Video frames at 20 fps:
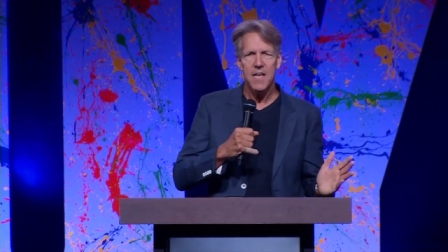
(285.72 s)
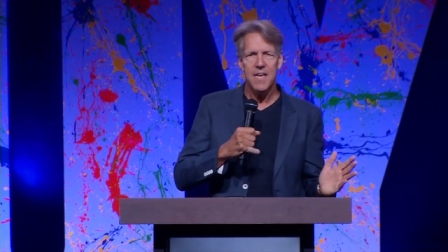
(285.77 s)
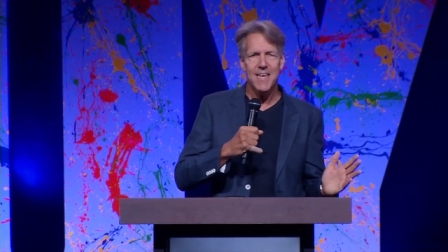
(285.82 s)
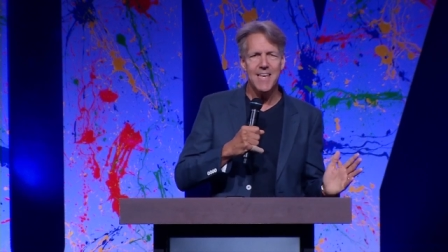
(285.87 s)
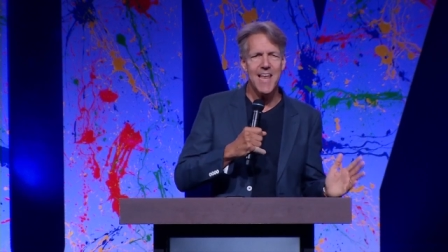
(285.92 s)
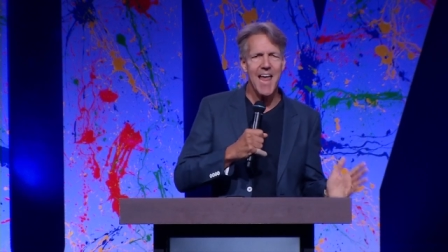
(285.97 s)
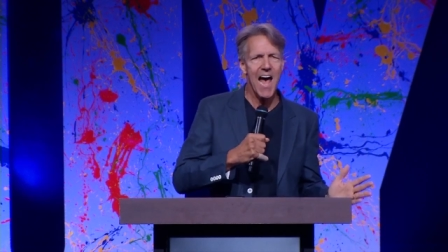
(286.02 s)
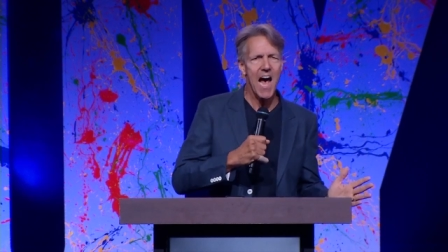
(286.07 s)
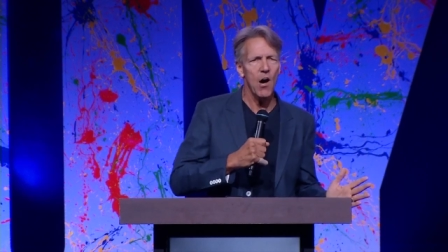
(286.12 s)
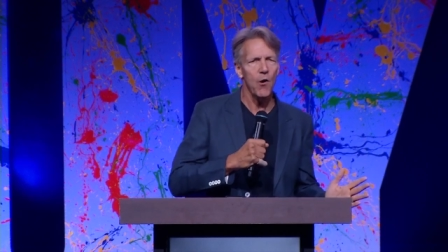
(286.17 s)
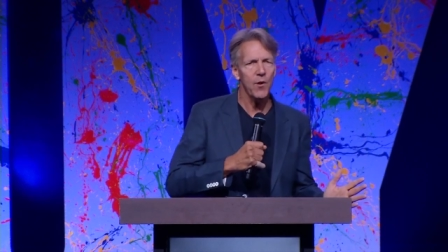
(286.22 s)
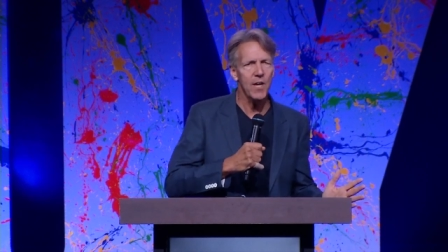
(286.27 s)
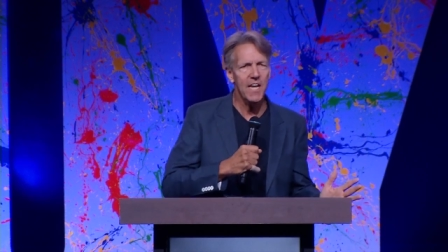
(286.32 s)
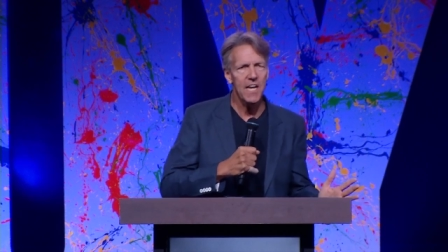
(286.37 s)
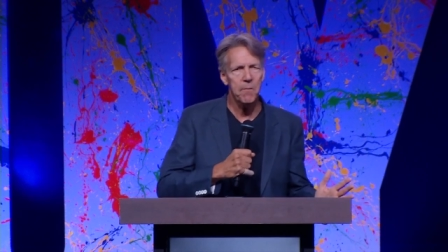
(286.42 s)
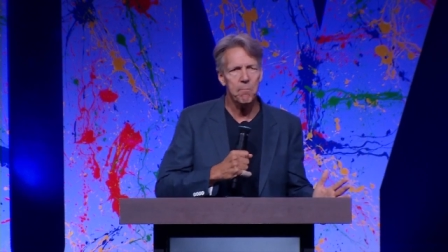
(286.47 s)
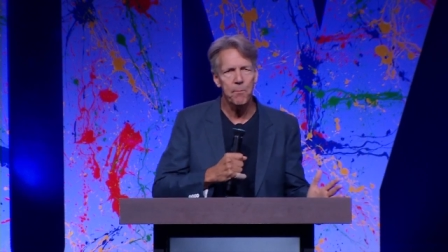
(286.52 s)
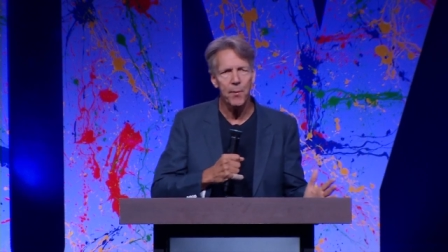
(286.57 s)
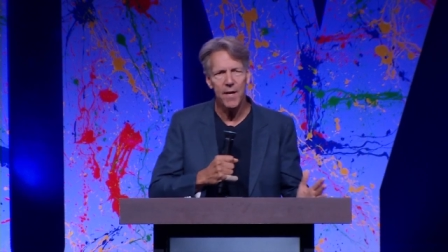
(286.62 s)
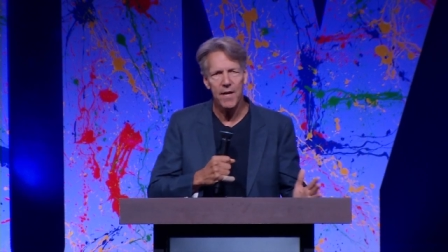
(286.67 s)
Now
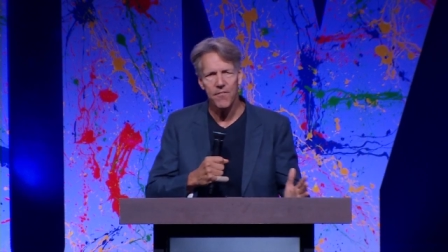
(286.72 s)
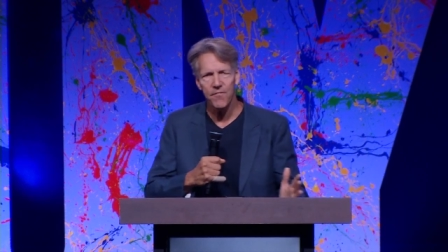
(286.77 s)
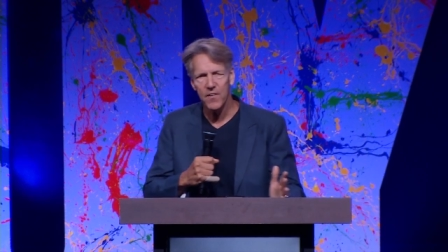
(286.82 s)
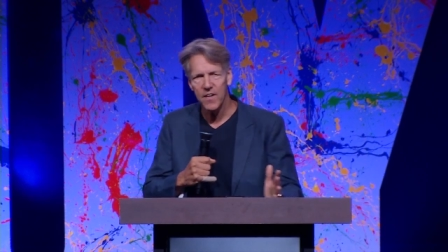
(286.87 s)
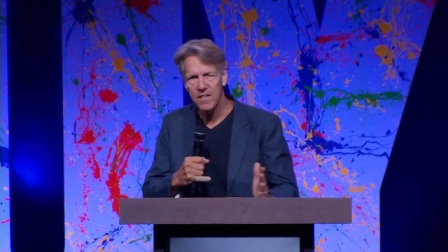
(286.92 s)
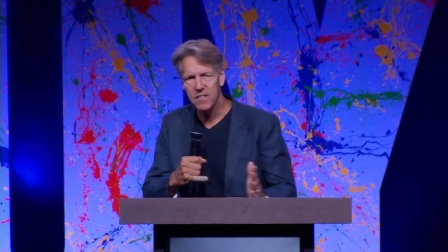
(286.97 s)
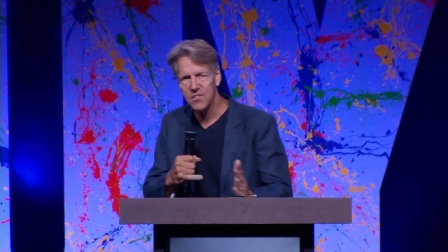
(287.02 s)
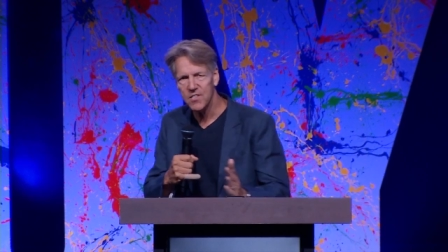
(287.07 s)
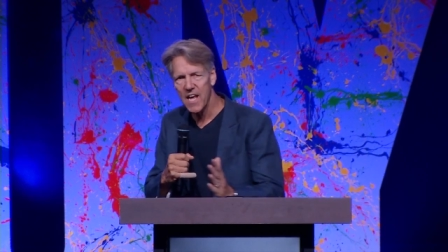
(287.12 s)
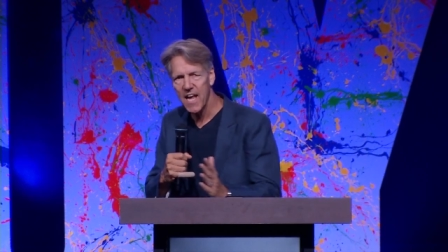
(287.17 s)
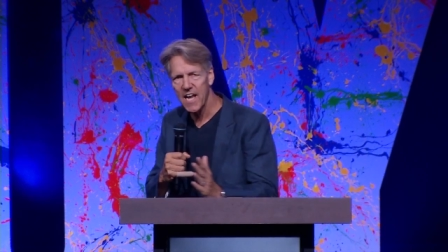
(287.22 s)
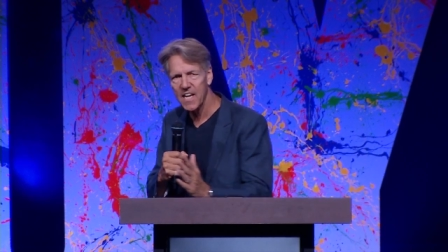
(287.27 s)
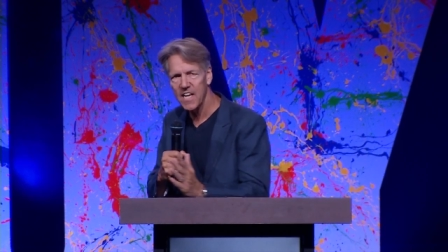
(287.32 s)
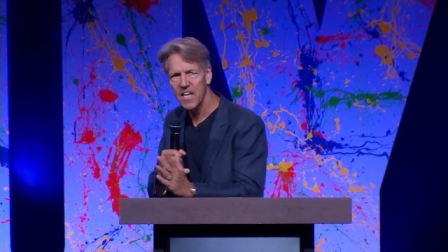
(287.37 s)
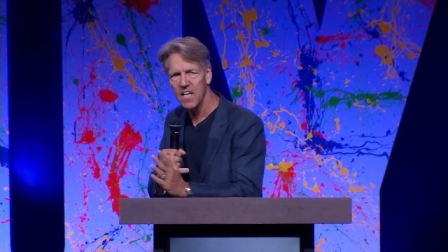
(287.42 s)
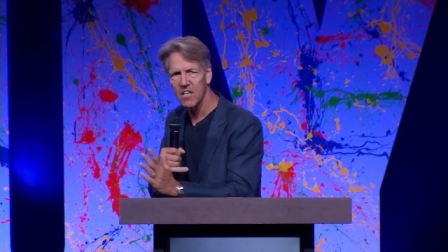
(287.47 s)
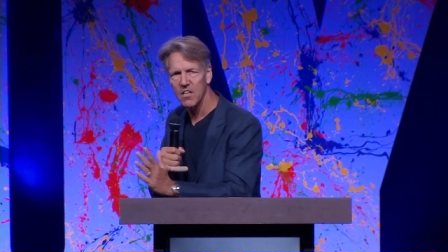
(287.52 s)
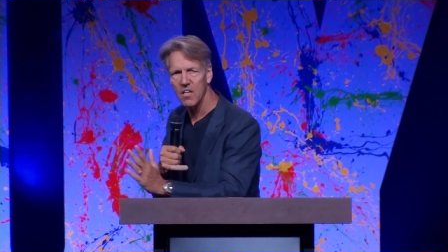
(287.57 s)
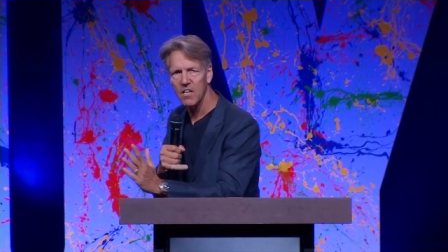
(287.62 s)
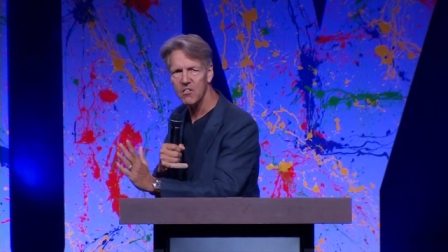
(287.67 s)
he pivots and
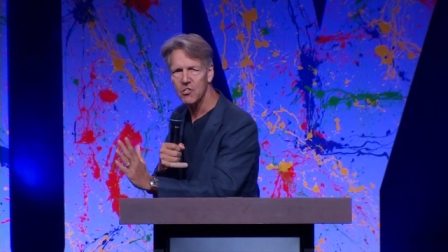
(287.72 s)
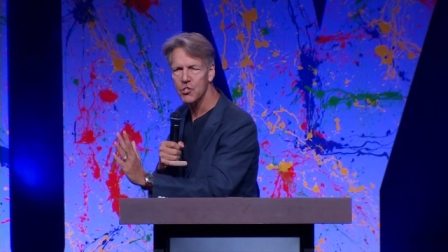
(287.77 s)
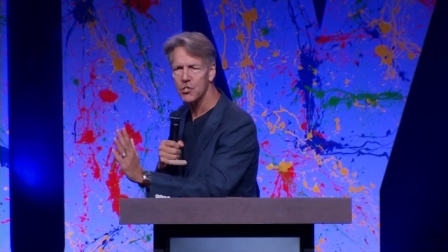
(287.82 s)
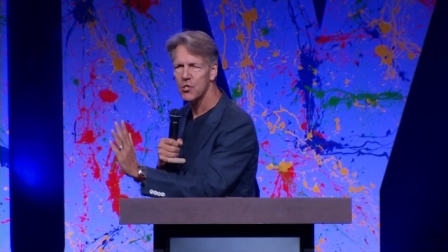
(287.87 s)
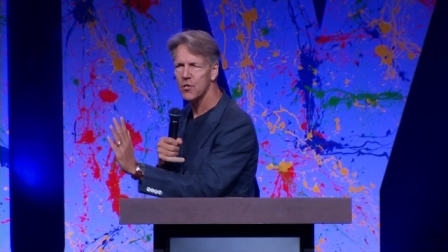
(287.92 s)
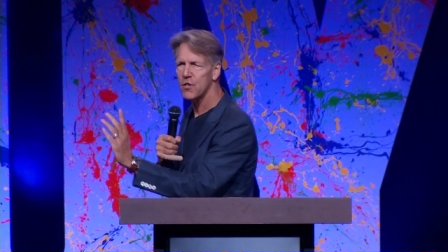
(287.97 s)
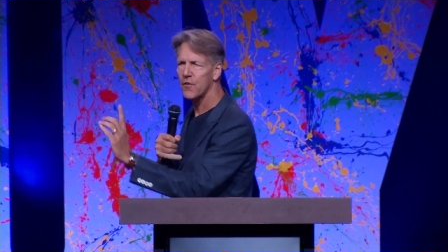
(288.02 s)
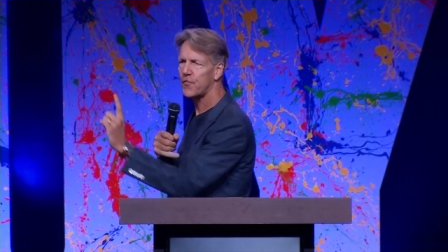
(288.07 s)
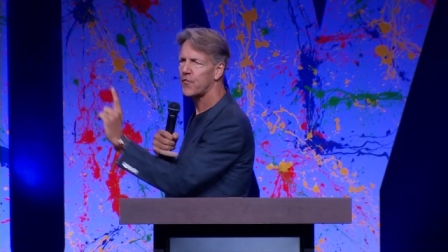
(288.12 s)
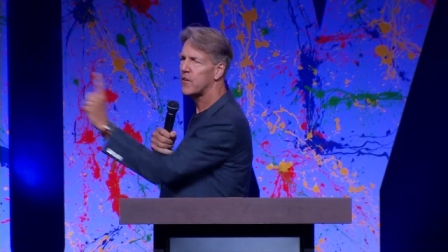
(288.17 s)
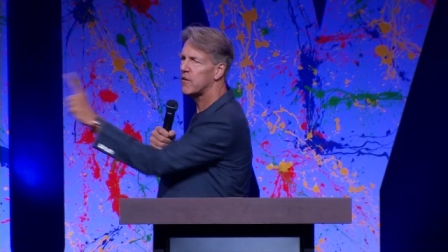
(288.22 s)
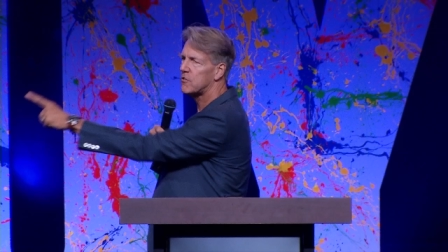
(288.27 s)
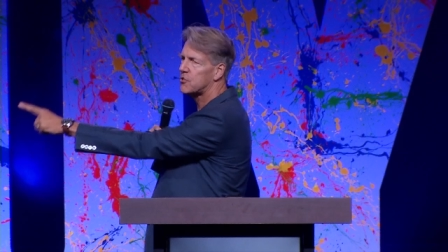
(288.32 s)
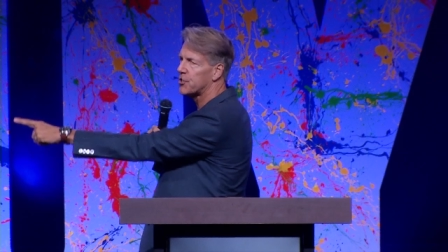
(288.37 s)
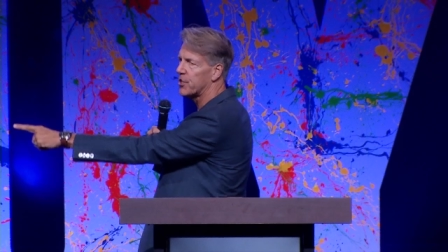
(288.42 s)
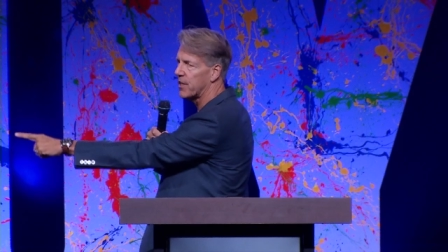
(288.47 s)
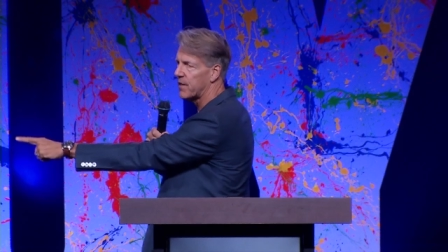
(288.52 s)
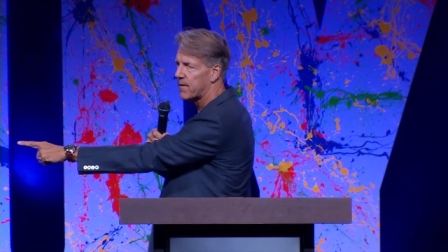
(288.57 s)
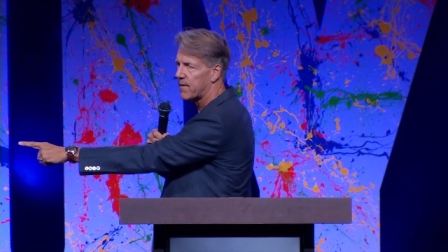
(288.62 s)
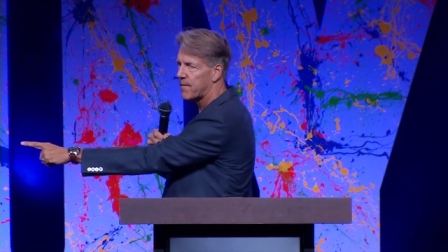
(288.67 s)
he looks to the
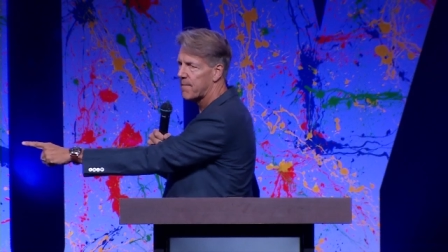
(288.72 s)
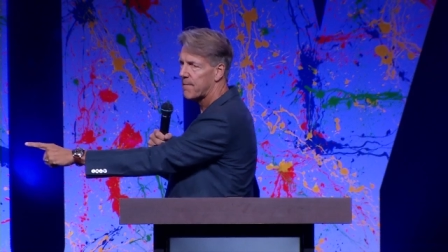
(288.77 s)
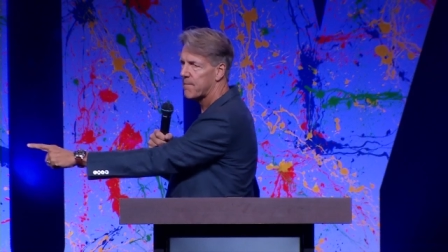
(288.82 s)
future.